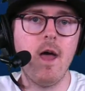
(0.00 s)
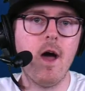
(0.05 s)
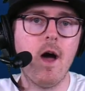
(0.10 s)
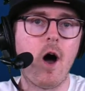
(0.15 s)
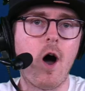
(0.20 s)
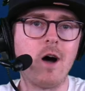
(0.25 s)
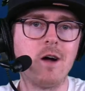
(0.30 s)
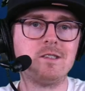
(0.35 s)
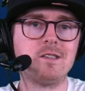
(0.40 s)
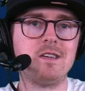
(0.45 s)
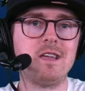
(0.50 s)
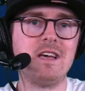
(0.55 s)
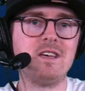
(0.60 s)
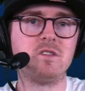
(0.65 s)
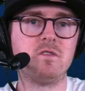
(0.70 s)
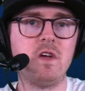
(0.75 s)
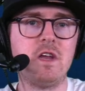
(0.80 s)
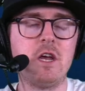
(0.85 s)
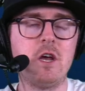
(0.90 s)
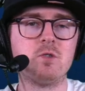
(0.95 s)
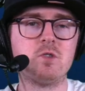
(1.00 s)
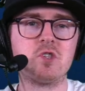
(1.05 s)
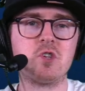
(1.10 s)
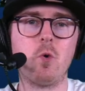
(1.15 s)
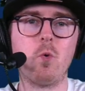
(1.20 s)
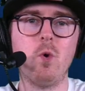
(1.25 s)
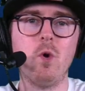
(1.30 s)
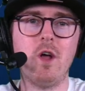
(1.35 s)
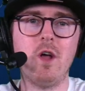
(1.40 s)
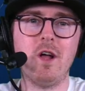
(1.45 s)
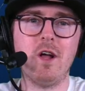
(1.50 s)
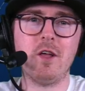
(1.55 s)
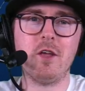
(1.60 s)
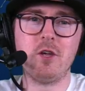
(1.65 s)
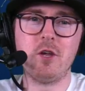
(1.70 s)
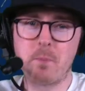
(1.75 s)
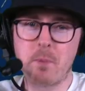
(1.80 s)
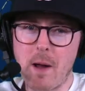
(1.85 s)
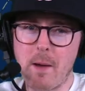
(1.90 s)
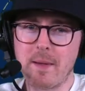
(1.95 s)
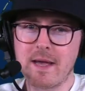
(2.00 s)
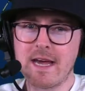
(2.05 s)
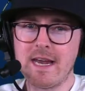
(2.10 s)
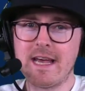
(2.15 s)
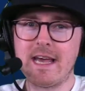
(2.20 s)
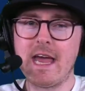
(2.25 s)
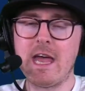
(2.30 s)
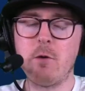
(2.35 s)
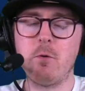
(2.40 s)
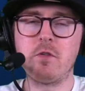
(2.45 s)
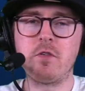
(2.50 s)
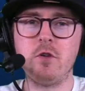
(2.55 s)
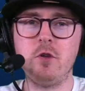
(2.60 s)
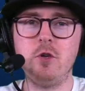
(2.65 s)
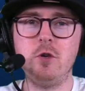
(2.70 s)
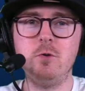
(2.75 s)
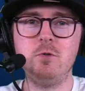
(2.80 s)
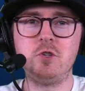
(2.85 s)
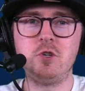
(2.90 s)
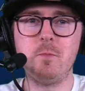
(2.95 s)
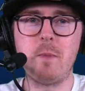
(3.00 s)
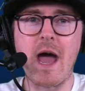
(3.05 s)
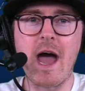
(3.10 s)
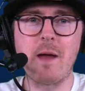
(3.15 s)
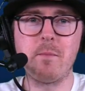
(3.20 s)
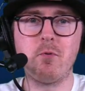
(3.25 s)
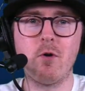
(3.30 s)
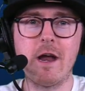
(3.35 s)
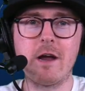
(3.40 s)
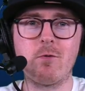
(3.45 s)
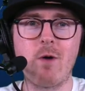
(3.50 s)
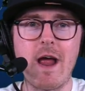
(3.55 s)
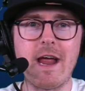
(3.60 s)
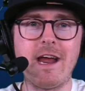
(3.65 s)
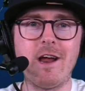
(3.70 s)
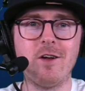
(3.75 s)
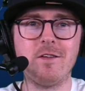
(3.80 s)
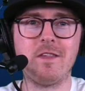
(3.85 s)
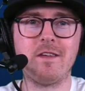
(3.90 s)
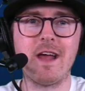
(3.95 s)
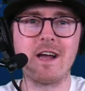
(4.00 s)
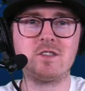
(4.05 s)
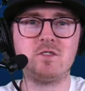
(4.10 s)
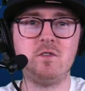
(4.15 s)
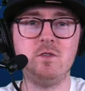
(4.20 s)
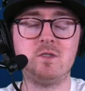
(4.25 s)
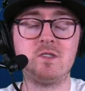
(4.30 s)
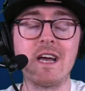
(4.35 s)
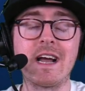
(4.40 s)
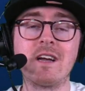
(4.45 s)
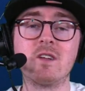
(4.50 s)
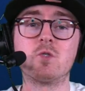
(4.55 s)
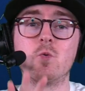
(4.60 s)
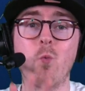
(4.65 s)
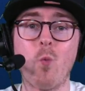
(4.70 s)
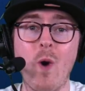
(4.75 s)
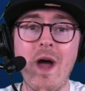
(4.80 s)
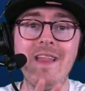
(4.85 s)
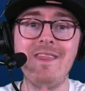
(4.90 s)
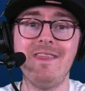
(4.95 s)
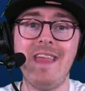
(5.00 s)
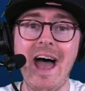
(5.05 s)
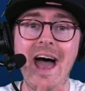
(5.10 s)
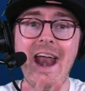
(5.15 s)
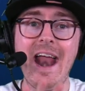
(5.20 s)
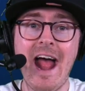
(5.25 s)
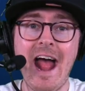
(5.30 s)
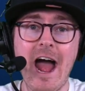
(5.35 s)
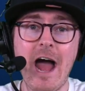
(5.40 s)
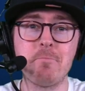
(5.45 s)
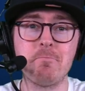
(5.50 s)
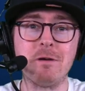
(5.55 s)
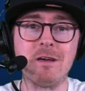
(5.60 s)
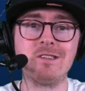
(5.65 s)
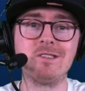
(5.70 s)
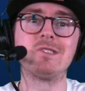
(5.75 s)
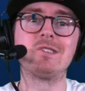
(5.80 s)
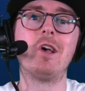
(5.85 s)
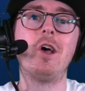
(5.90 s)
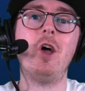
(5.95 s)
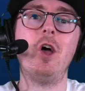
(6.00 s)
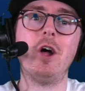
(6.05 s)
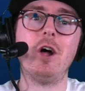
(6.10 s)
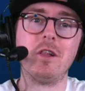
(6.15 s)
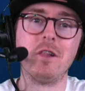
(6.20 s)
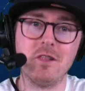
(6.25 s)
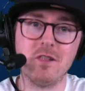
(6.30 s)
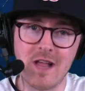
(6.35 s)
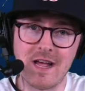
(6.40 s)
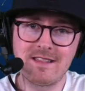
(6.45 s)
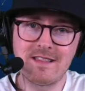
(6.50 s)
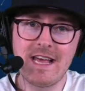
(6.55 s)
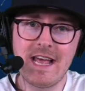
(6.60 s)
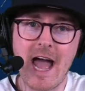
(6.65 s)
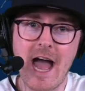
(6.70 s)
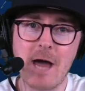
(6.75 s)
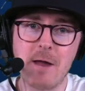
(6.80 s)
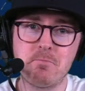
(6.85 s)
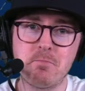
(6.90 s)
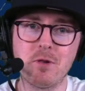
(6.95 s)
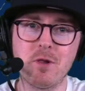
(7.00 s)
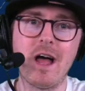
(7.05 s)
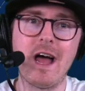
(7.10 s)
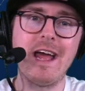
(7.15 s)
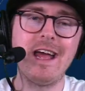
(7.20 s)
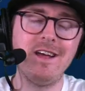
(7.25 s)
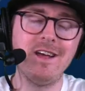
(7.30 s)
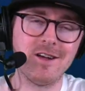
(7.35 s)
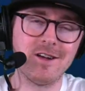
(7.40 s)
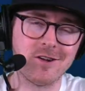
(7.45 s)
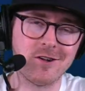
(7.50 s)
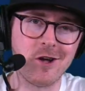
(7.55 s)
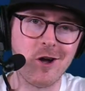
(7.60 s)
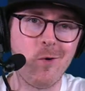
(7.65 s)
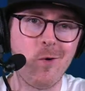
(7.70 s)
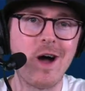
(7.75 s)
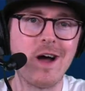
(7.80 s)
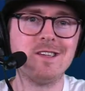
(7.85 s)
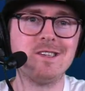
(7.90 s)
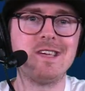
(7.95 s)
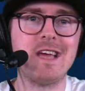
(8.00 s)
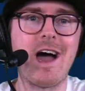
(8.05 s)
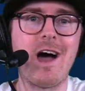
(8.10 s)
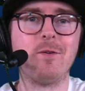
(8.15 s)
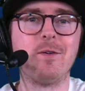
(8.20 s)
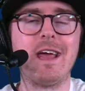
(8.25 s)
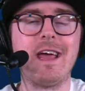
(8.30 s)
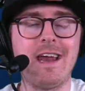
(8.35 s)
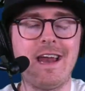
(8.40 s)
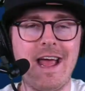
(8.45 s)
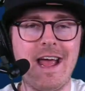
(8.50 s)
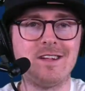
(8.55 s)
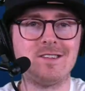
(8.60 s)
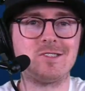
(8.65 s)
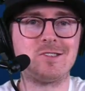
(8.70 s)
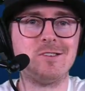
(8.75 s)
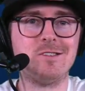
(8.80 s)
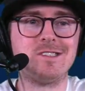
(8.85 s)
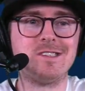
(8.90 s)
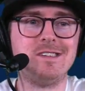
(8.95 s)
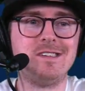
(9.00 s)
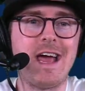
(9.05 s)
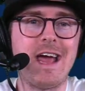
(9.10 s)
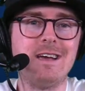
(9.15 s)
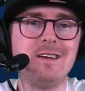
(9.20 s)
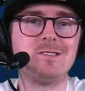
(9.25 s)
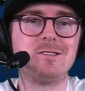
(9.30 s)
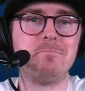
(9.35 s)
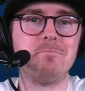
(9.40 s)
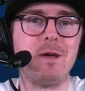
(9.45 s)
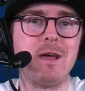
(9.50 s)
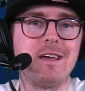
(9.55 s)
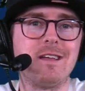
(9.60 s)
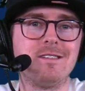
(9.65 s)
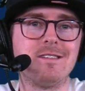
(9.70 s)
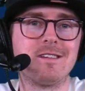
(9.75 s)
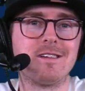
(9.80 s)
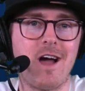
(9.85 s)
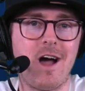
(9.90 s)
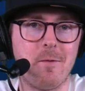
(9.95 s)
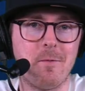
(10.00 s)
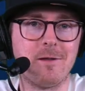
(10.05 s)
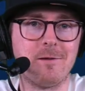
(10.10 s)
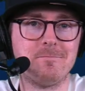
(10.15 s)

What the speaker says: on today's video. So you're probably going to get hit with a YouTube ad break right here in the next few seconds. When that happens, let the ad play, go on down, and answer today's pinned comment.